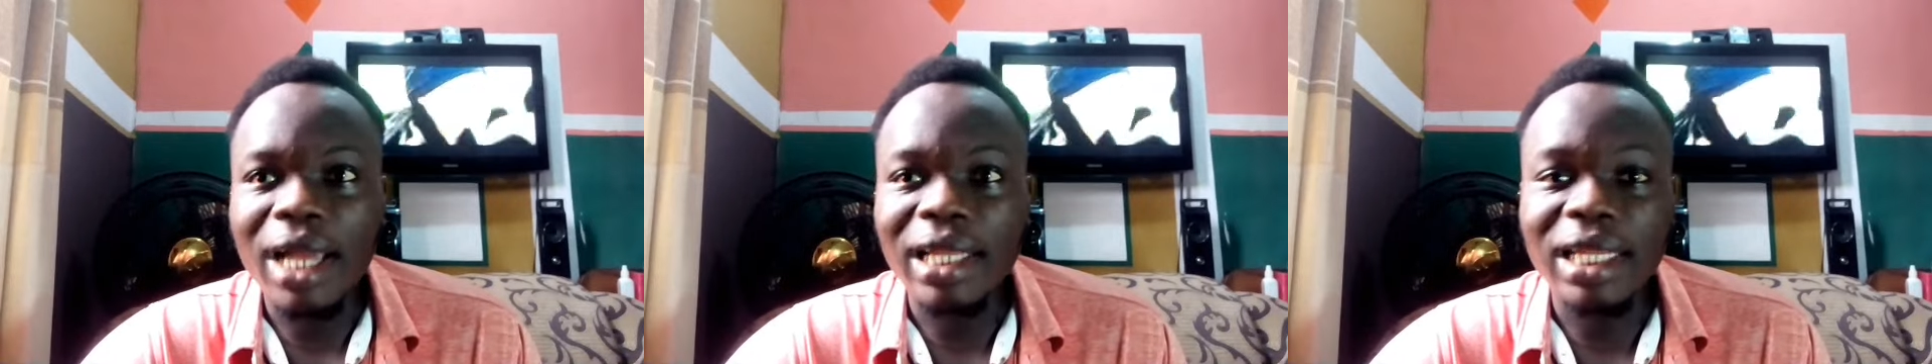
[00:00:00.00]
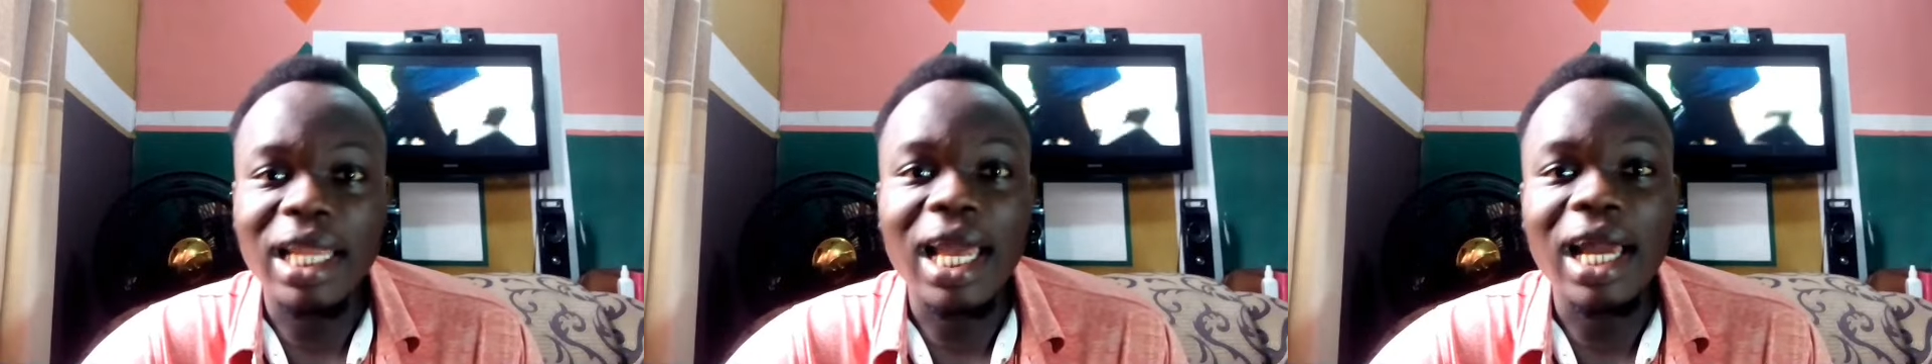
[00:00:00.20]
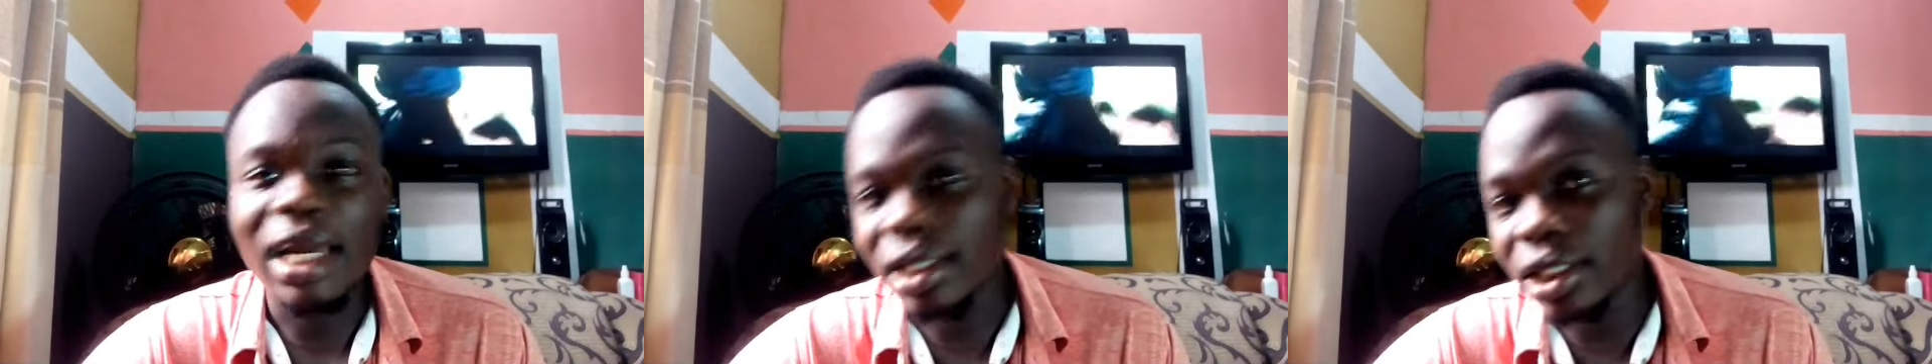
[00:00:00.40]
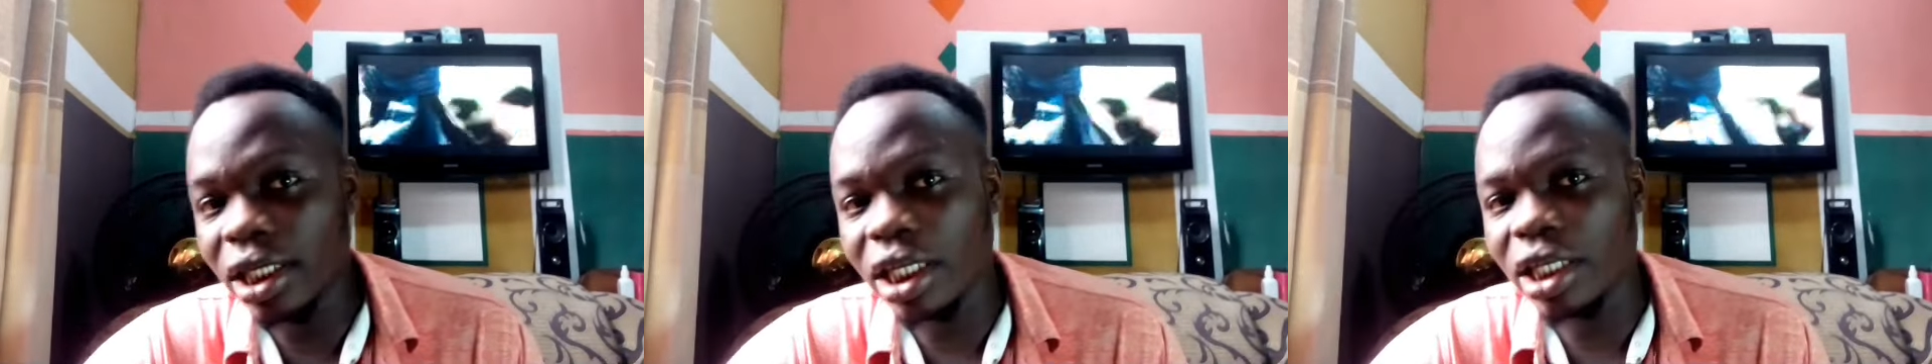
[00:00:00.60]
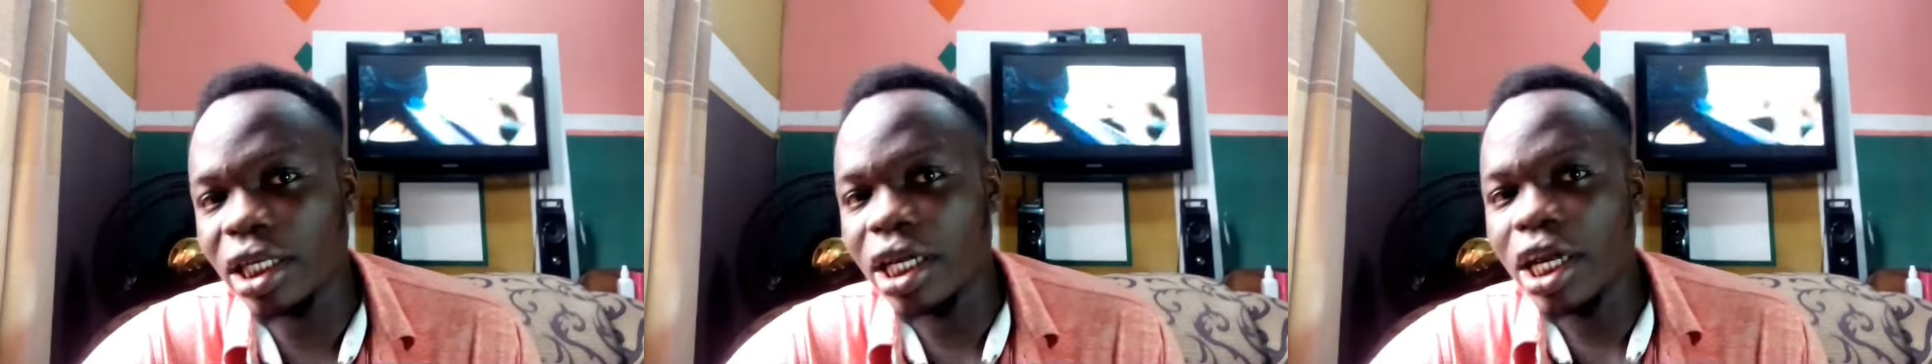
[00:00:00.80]
and he
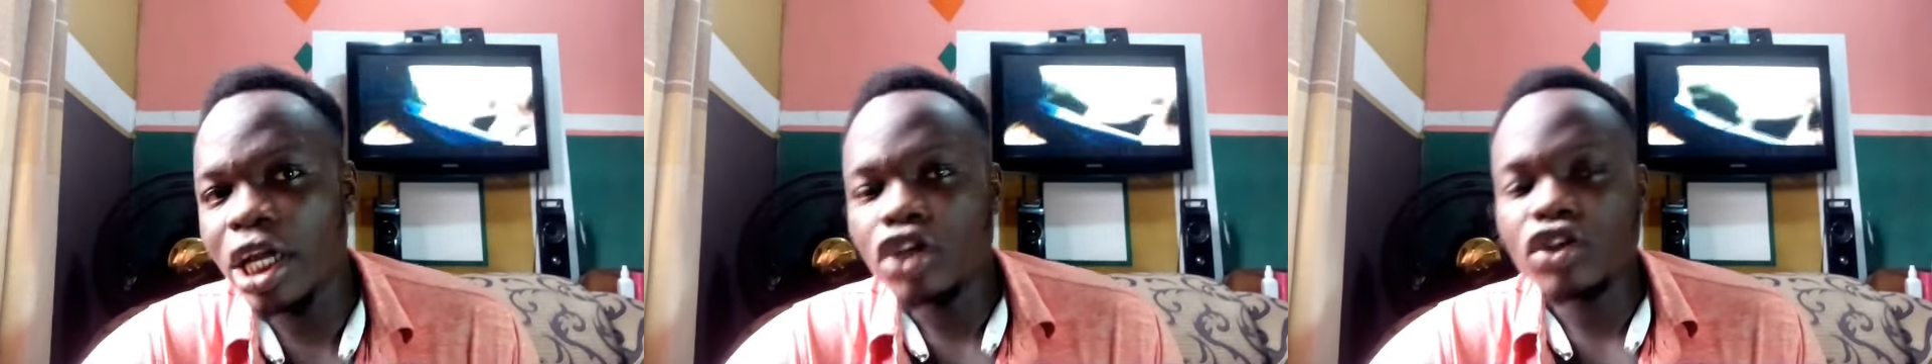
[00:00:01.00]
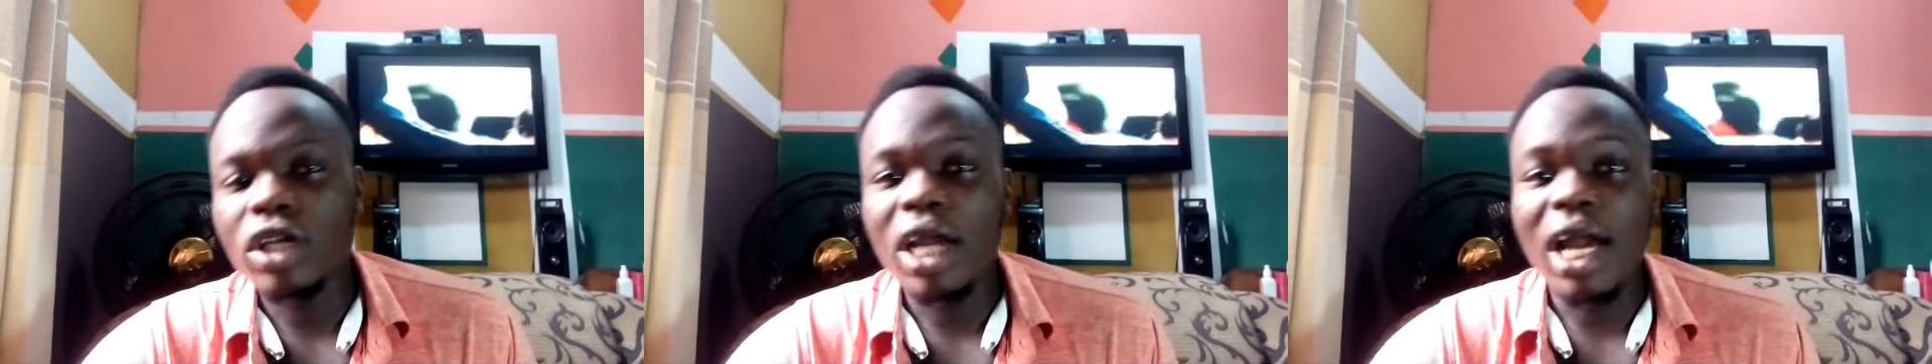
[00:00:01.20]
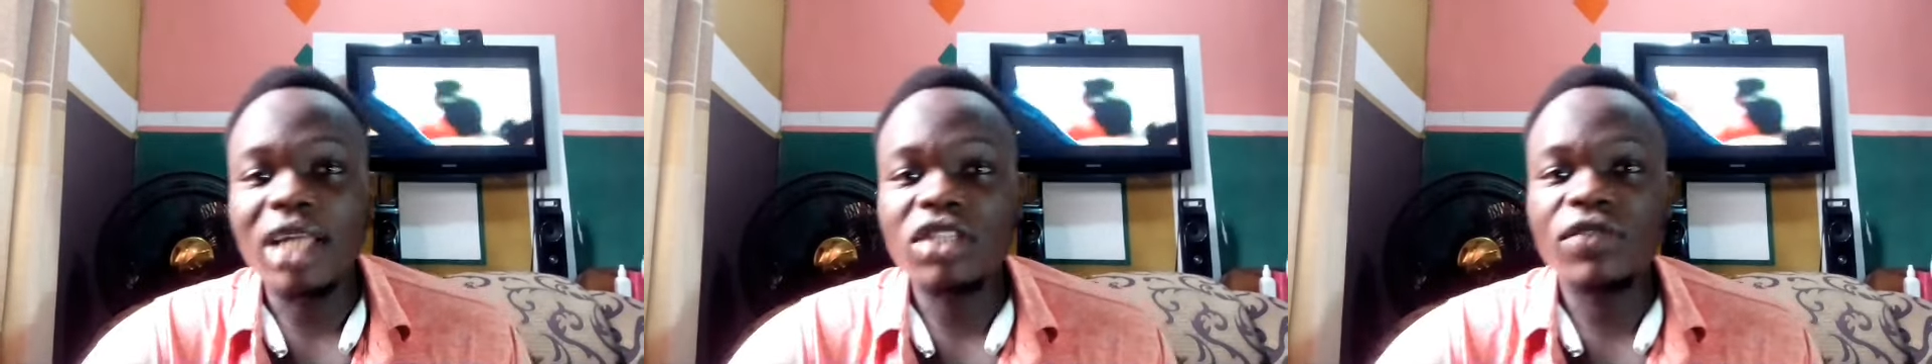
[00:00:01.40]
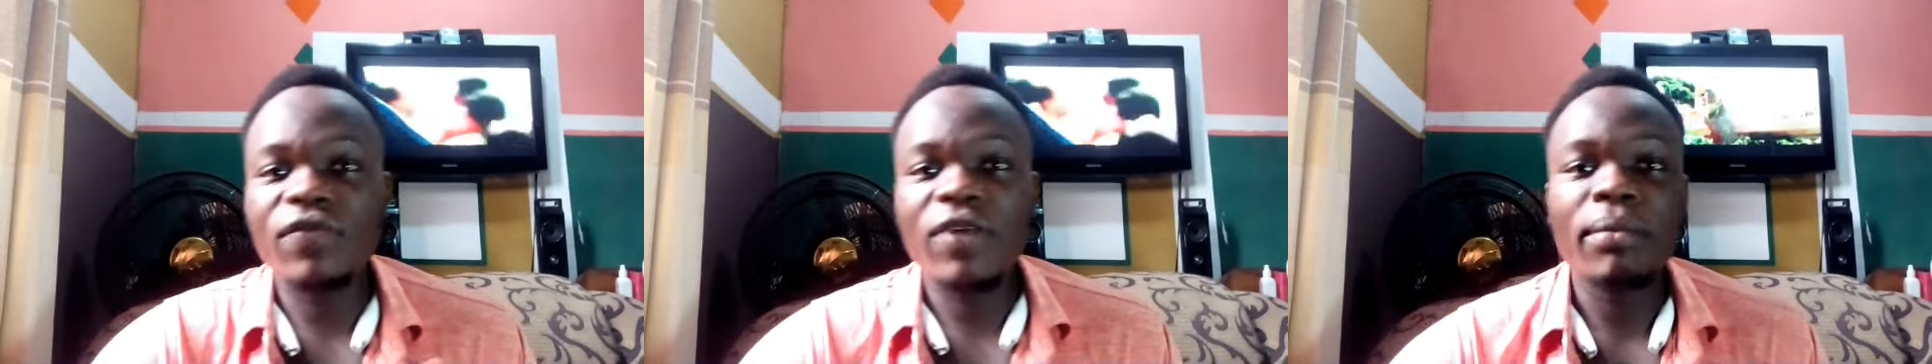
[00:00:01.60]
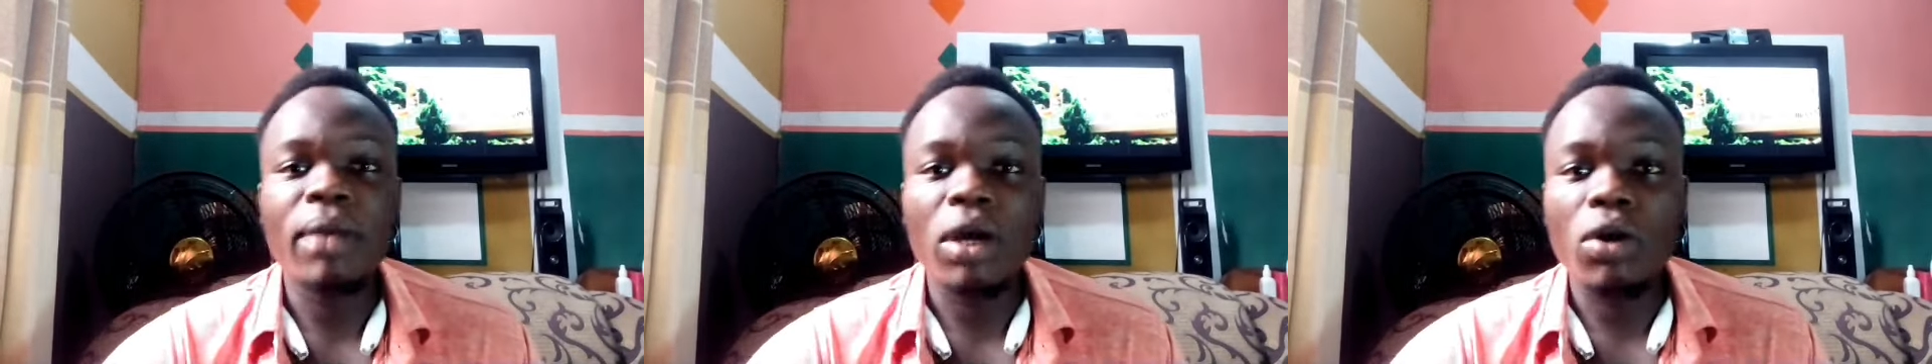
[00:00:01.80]
agreed. So I had to
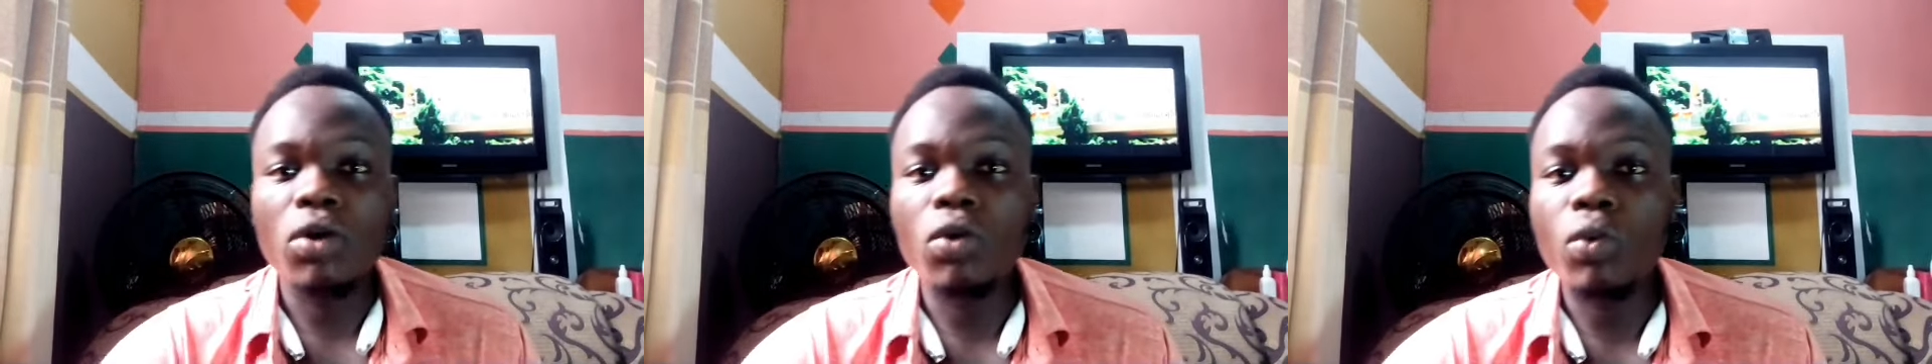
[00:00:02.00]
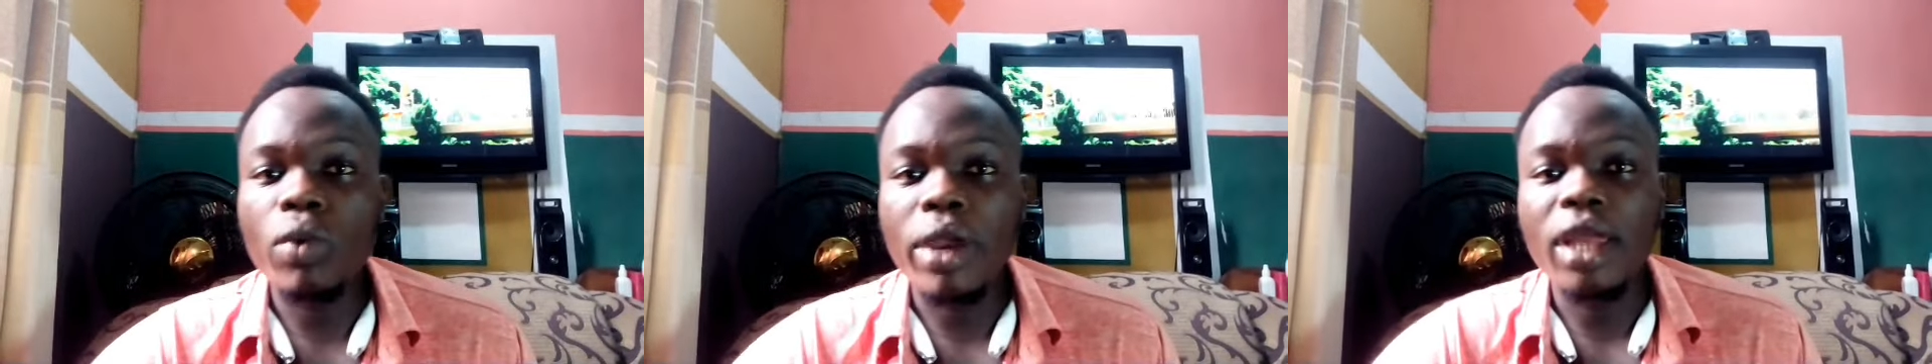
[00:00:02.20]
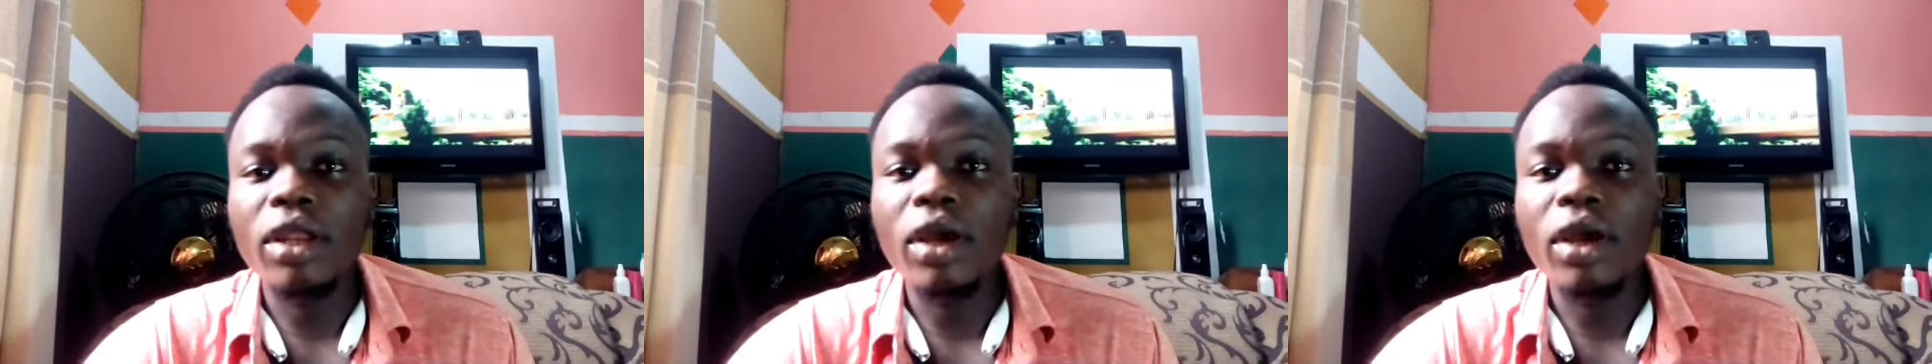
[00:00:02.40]
find my own way.